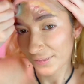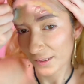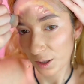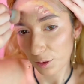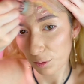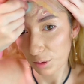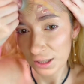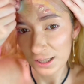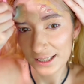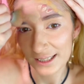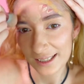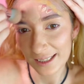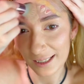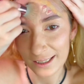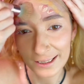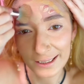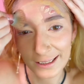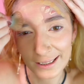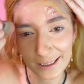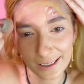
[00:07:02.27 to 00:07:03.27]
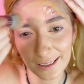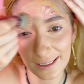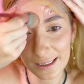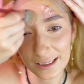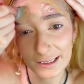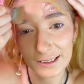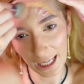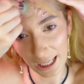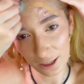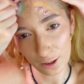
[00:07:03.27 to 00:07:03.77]
we'll see at the
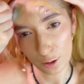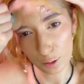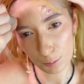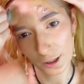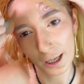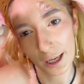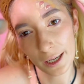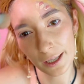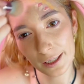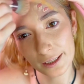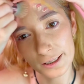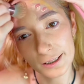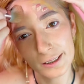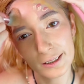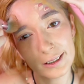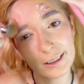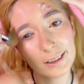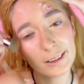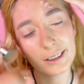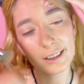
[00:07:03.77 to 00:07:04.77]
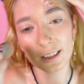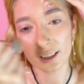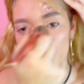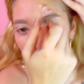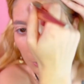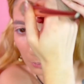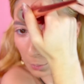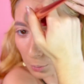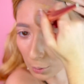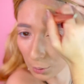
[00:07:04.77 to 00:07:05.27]
end. I hope I
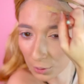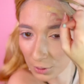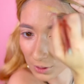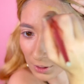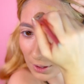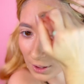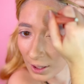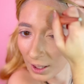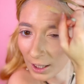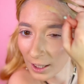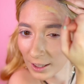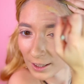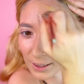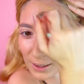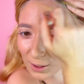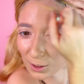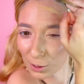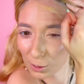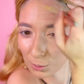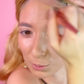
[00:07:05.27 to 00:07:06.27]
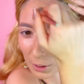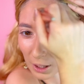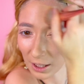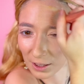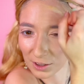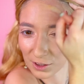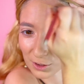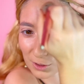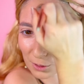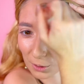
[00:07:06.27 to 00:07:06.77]
didn't put too
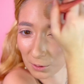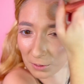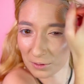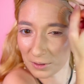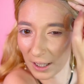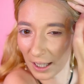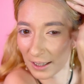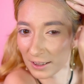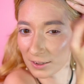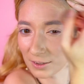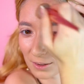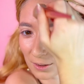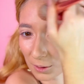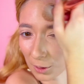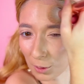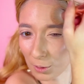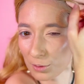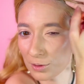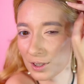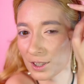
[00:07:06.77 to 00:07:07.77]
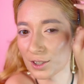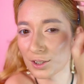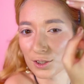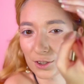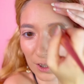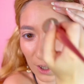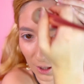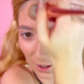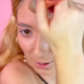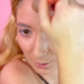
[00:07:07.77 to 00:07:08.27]
much of that rosy
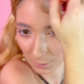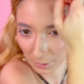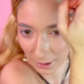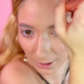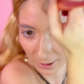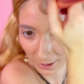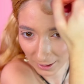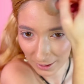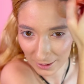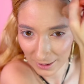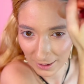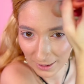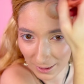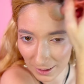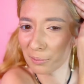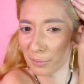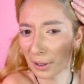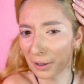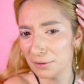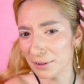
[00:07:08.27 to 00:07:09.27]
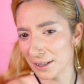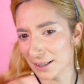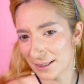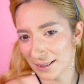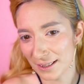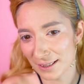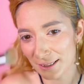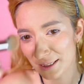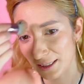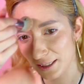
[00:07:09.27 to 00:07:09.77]
shade, because my face,
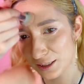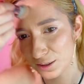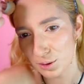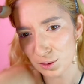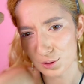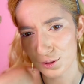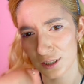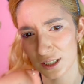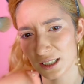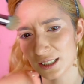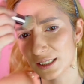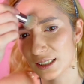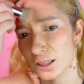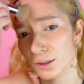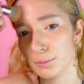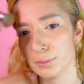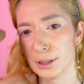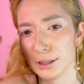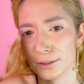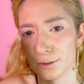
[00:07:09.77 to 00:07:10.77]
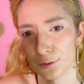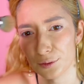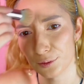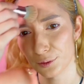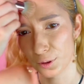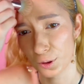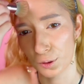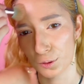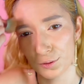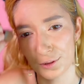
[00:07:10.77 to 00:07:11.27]
it looks a little bit
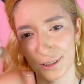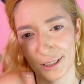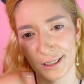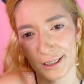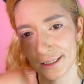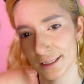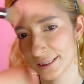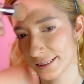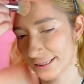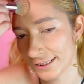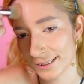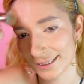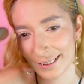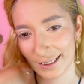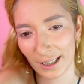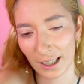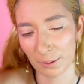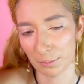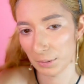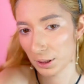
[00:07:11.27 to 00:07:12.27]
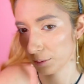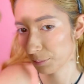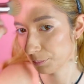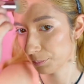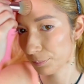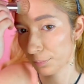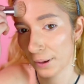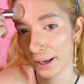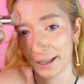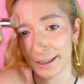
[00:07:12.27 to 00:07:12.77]
rosy. I mean
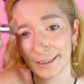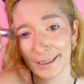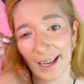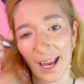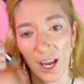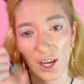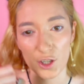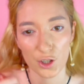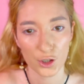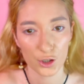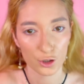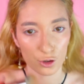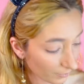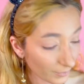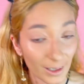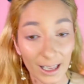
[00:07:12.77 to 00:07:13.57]
pinkish.